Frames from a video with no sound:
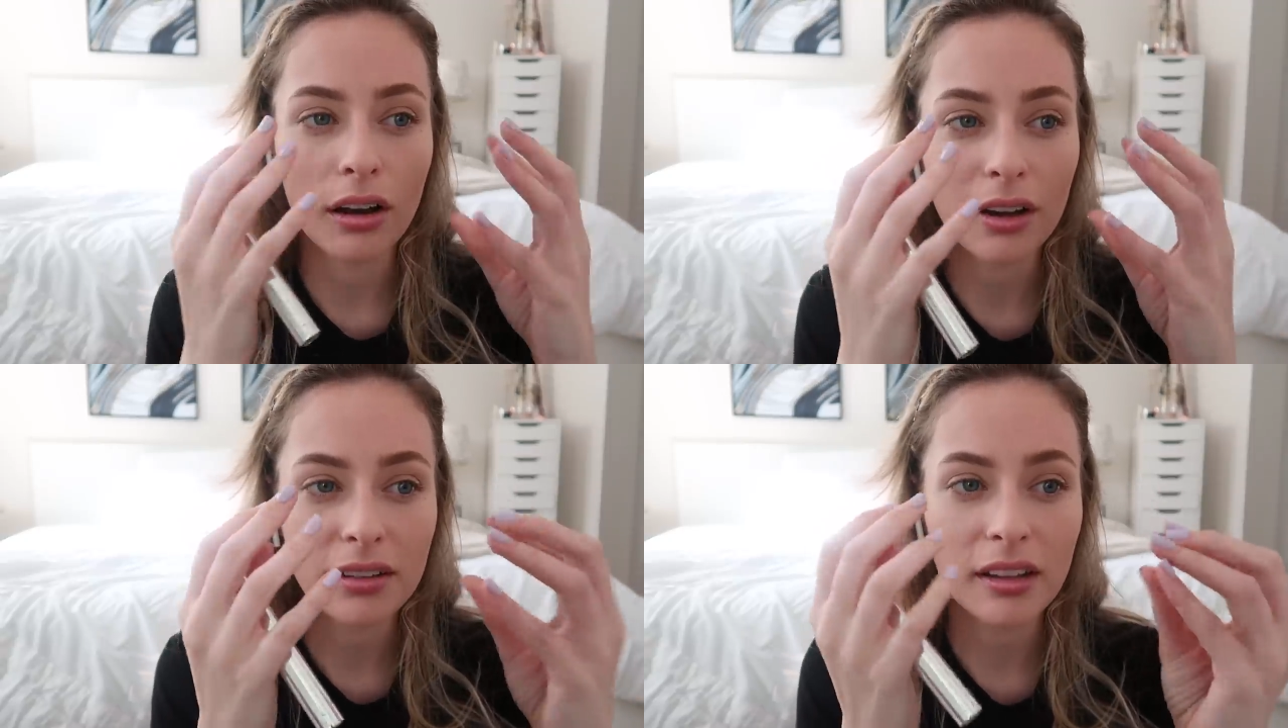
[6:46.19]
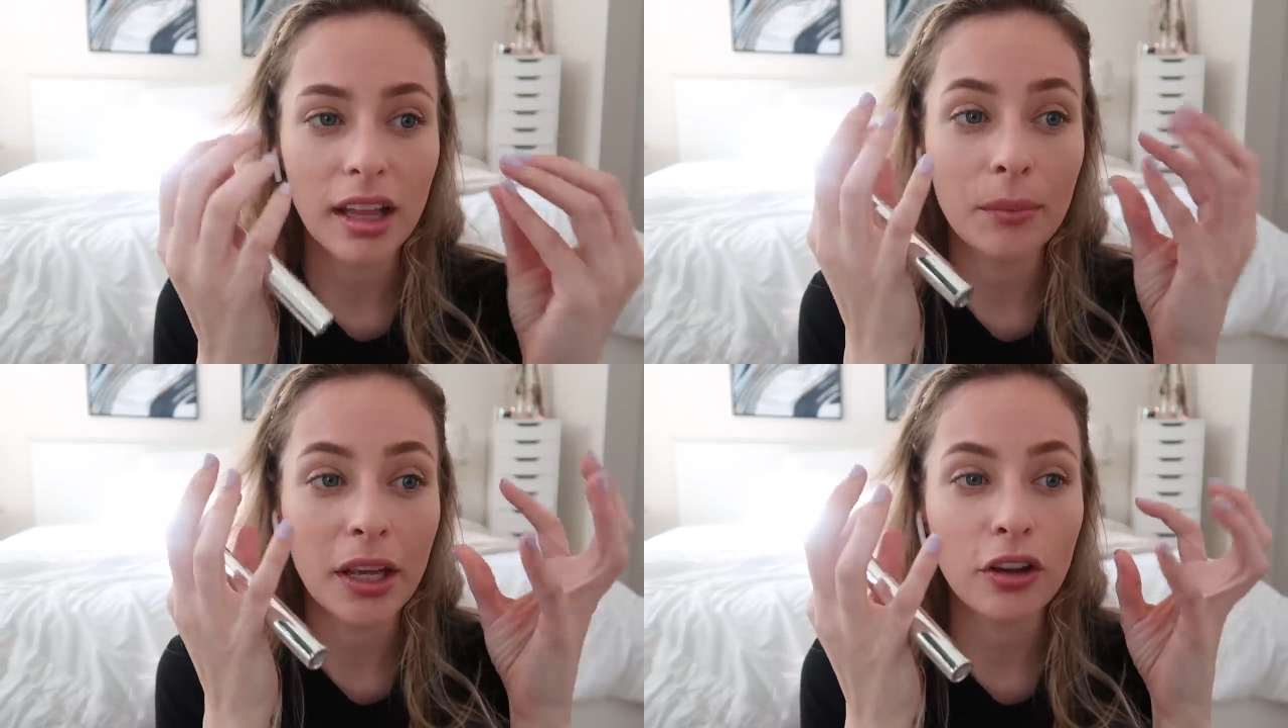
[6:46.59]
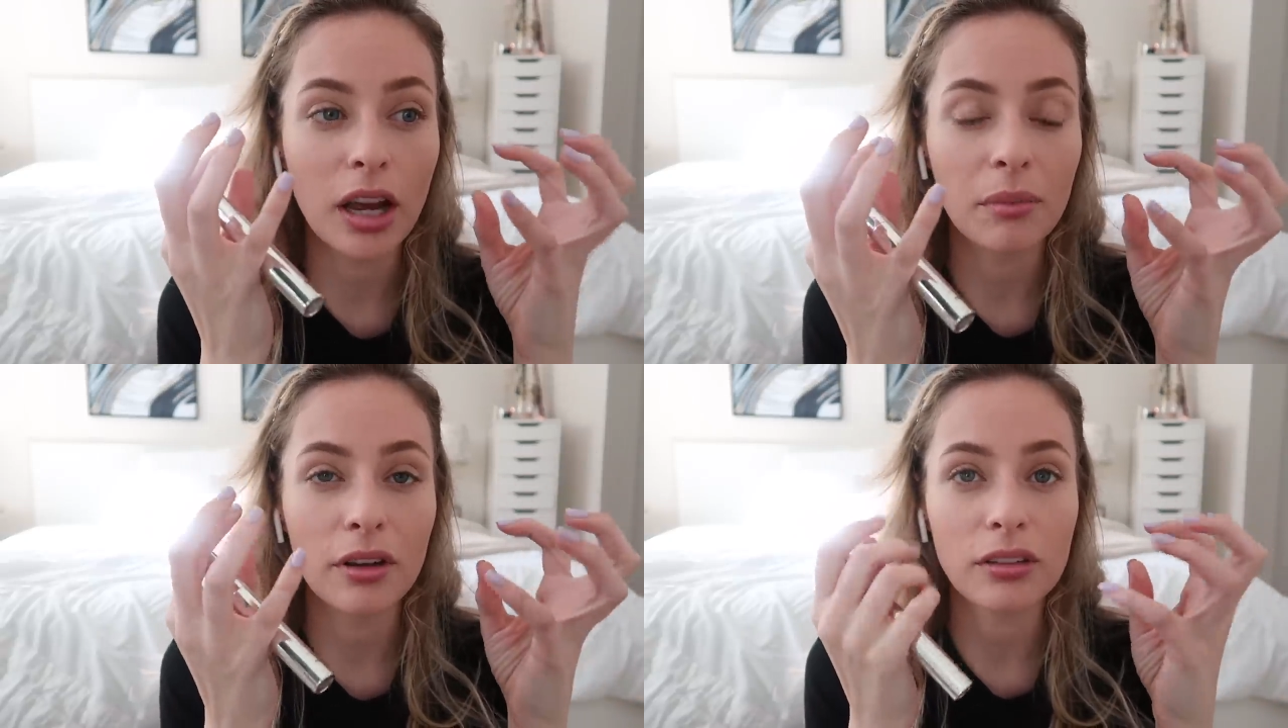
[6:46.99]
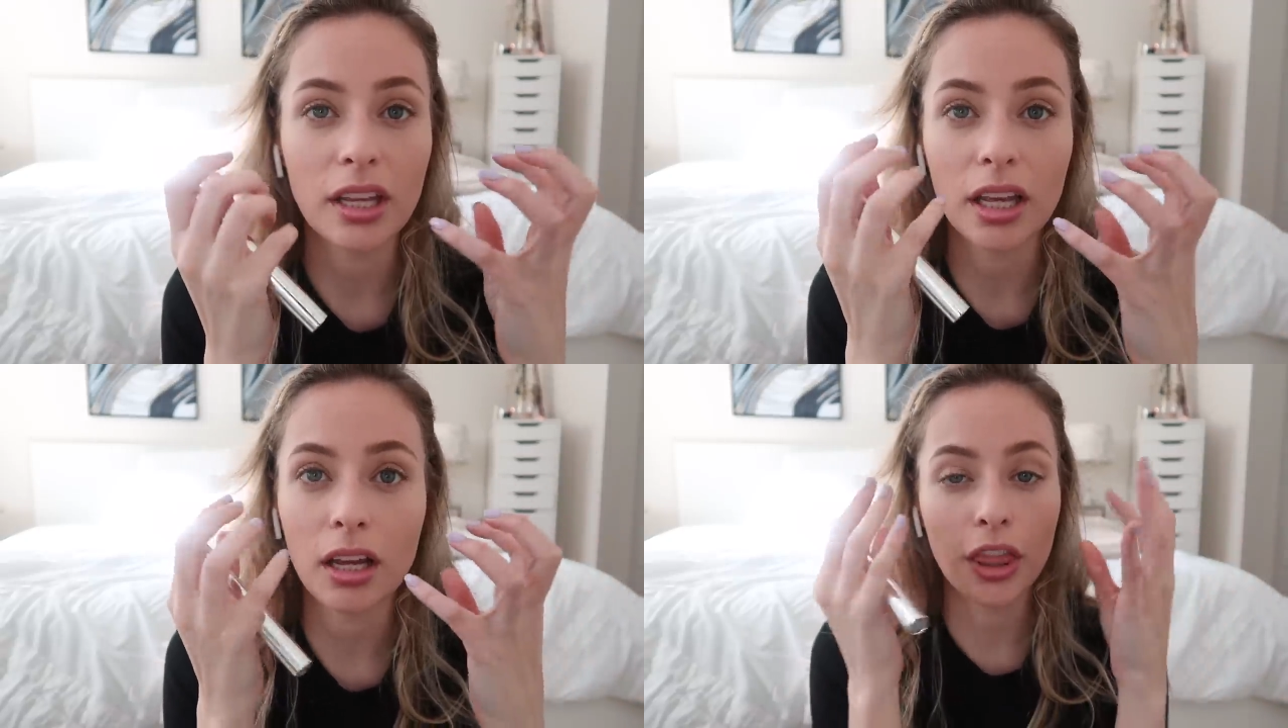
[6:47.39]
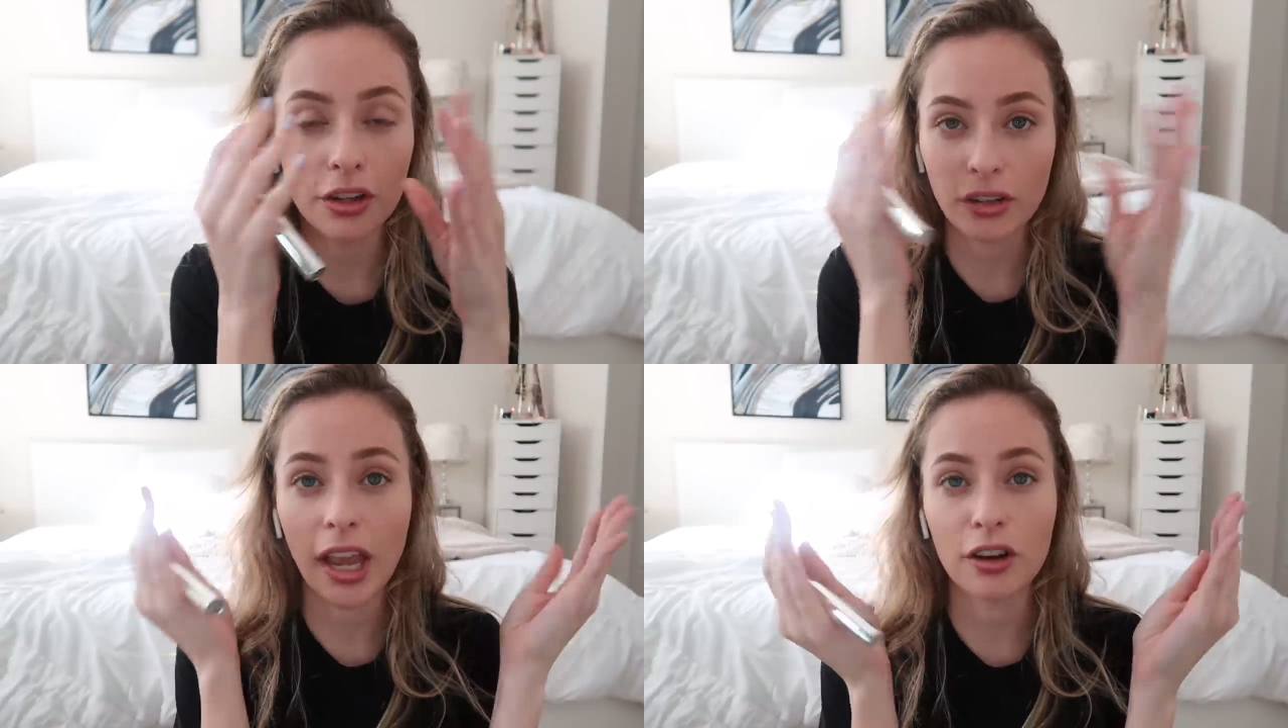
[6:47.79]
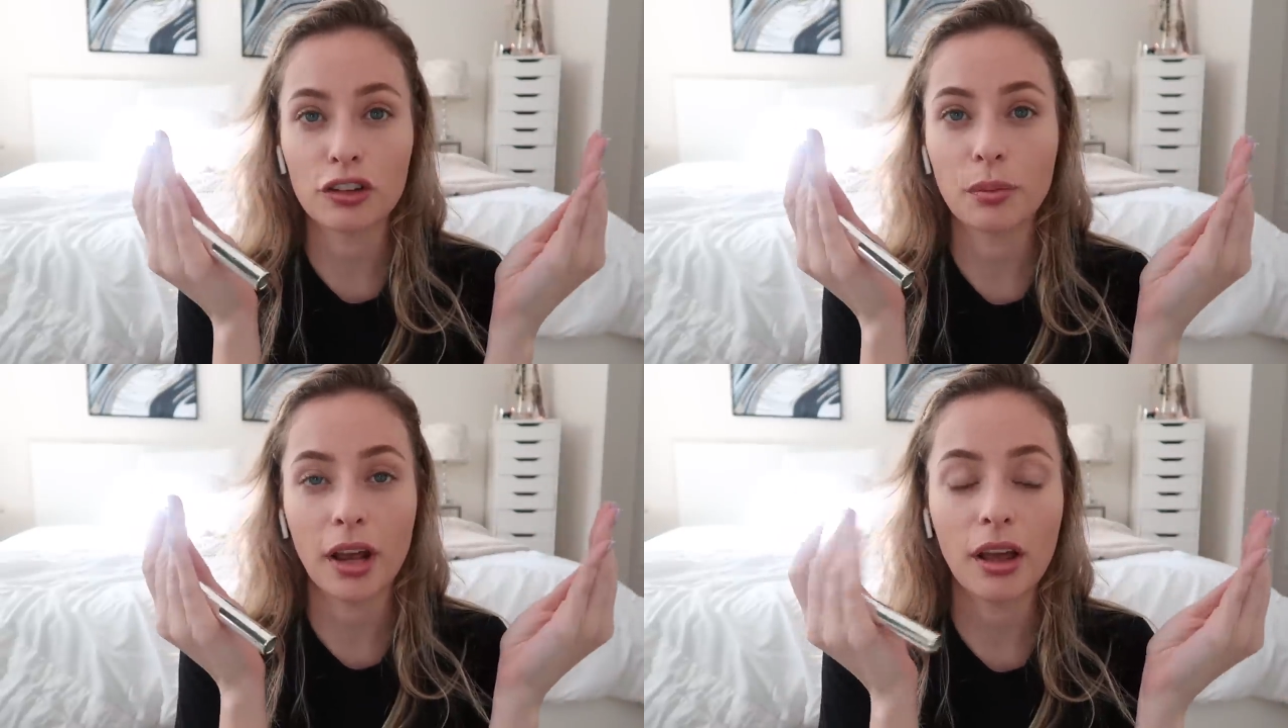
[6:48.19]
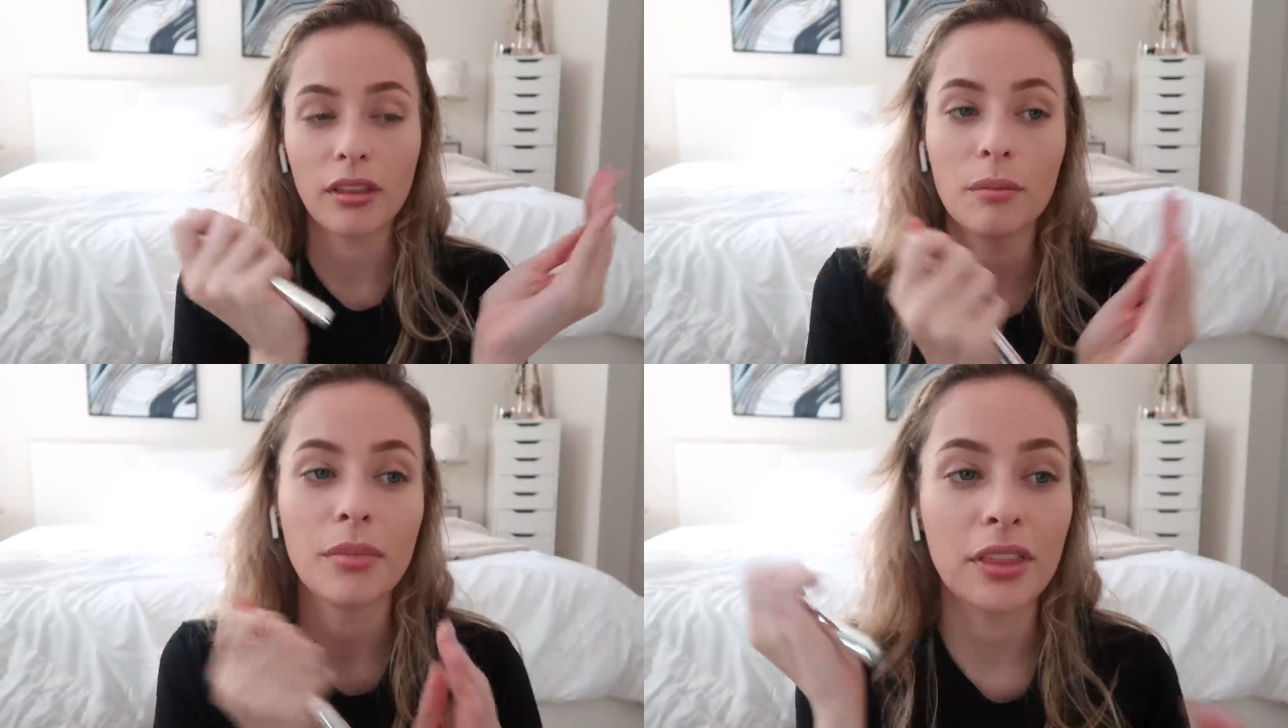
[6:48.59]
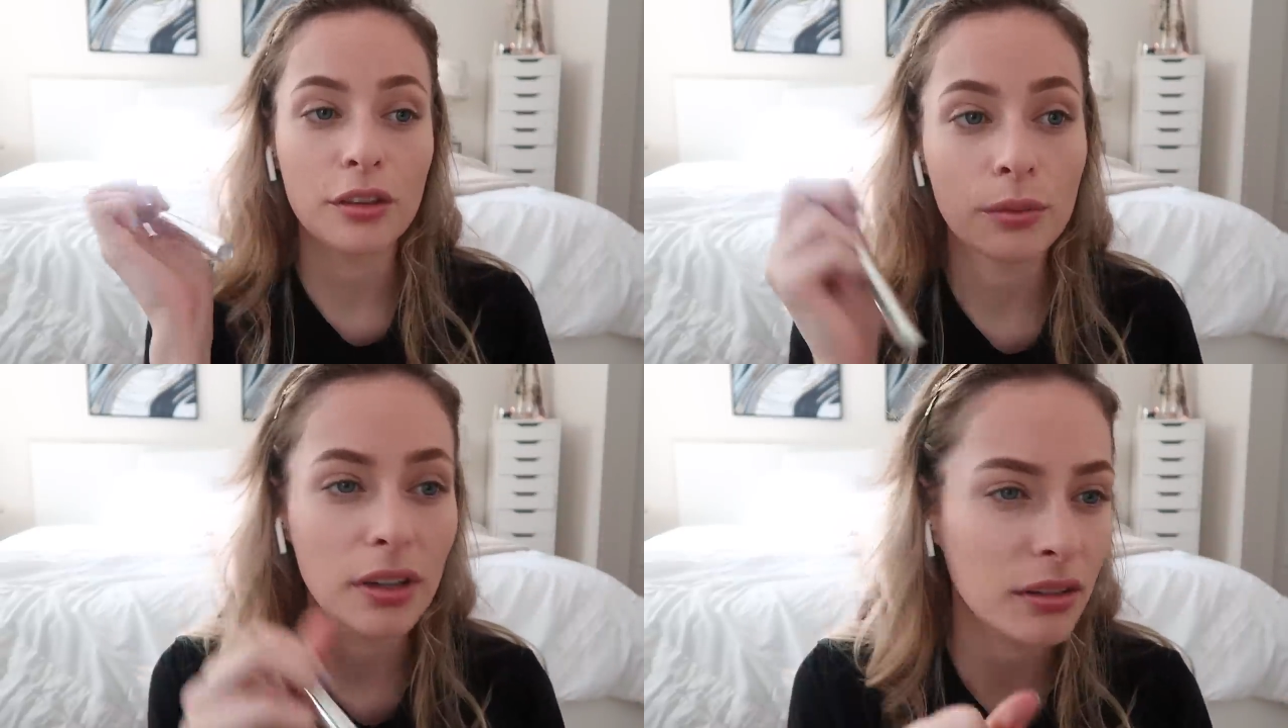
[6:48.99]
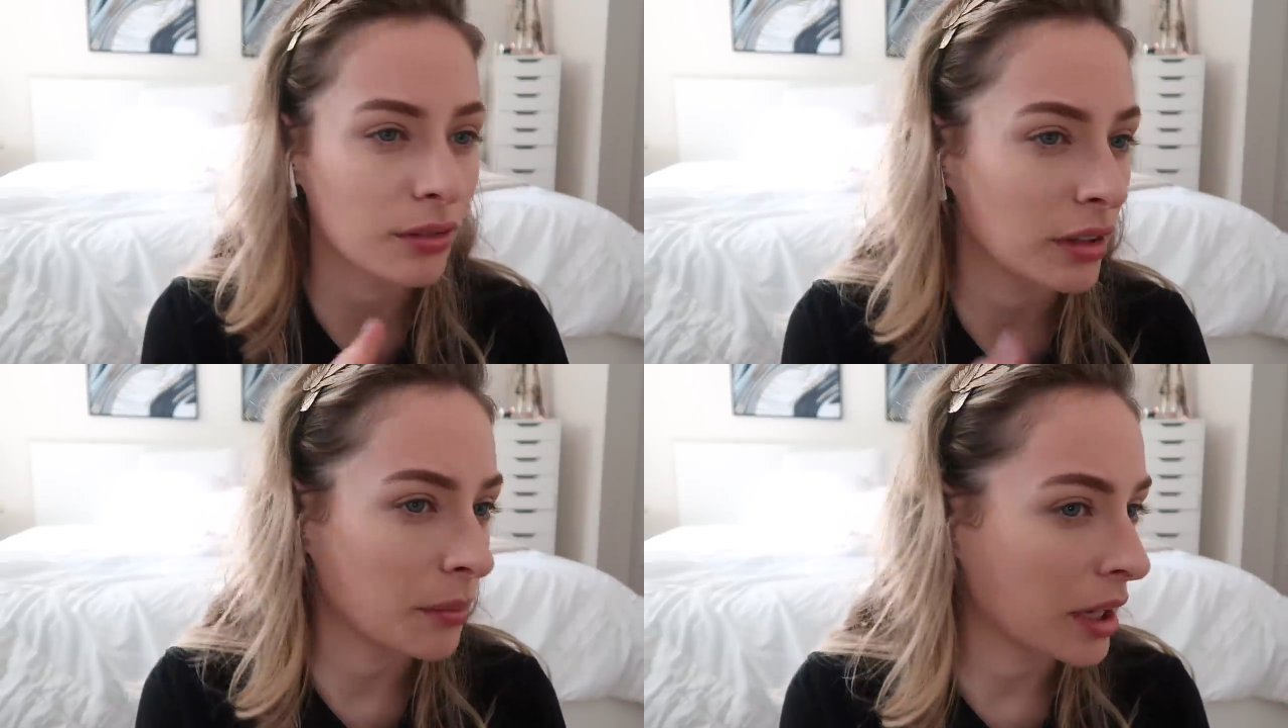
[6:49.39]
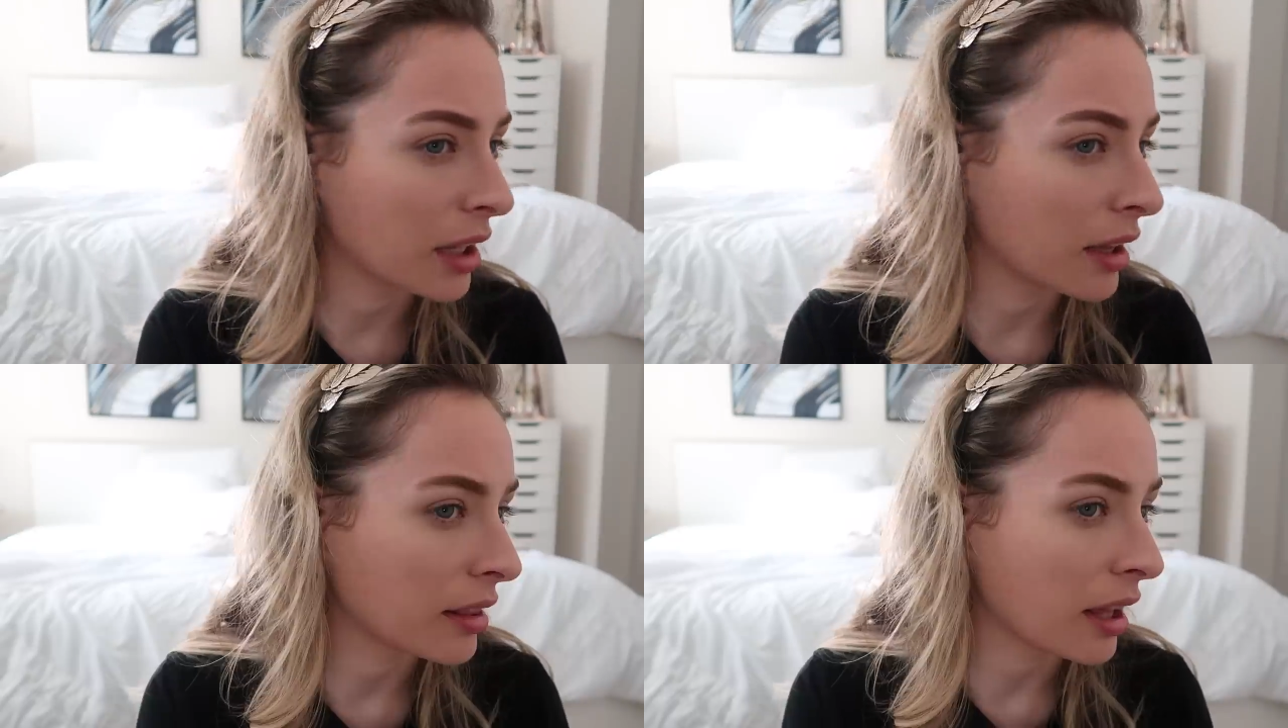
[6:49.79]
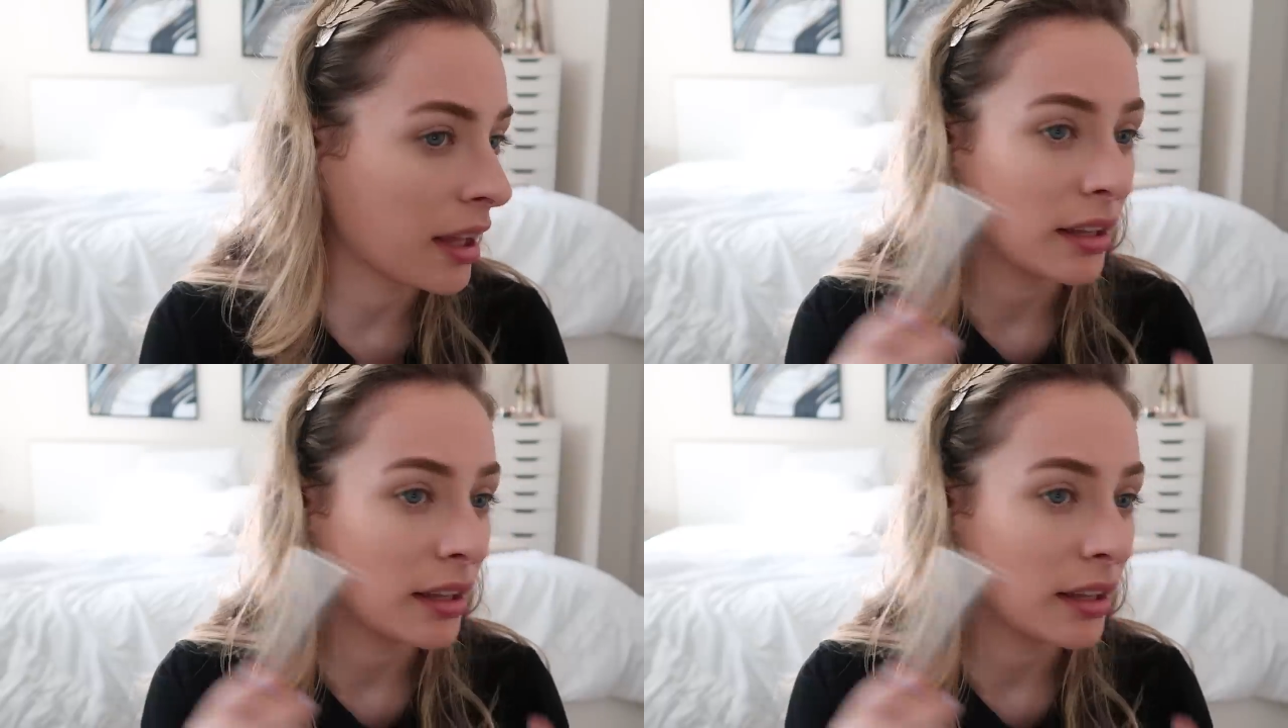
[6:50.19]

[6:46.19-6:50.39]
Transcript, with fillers: honestly they make your eyebrows like there's hairspray on them, but this one doesn't really make it like that.